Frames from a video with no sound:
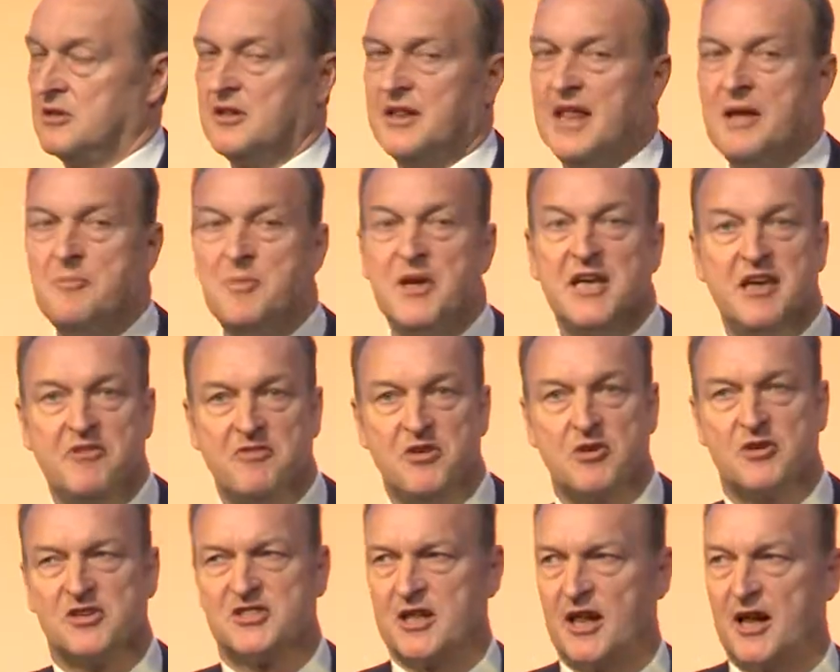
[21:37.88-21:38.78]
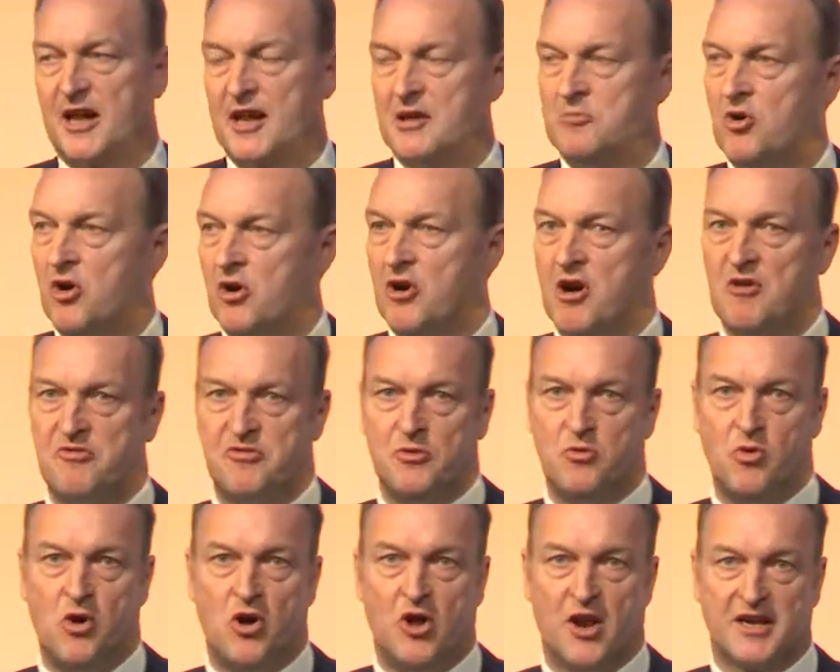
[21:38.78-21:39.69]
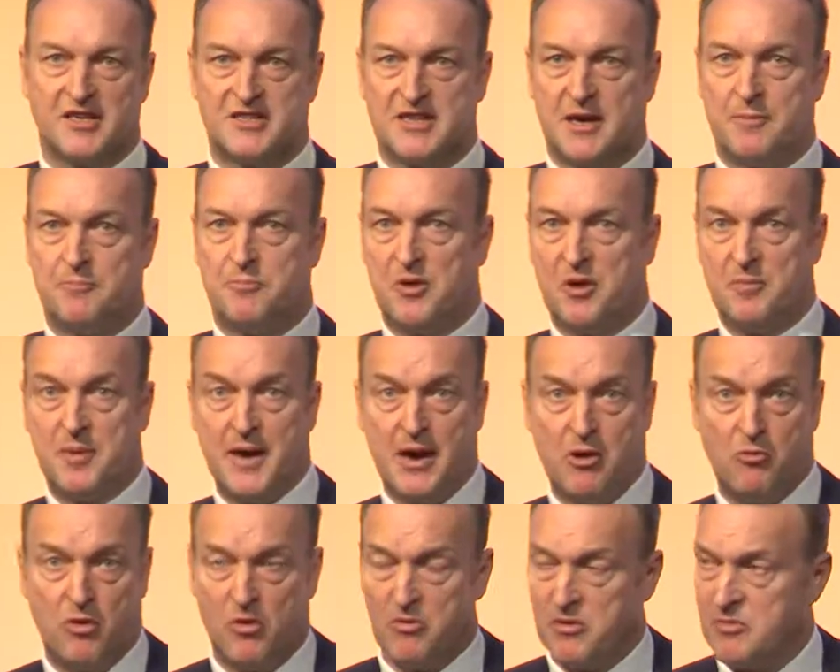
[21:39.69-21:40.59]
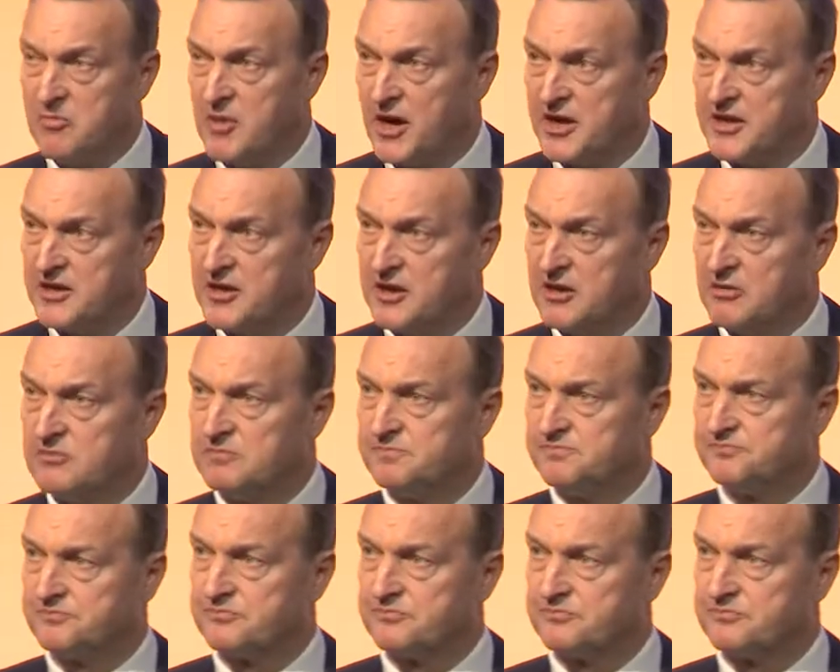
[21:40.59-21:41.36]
Let me give you a slightly more off-the-wall example about what we might do.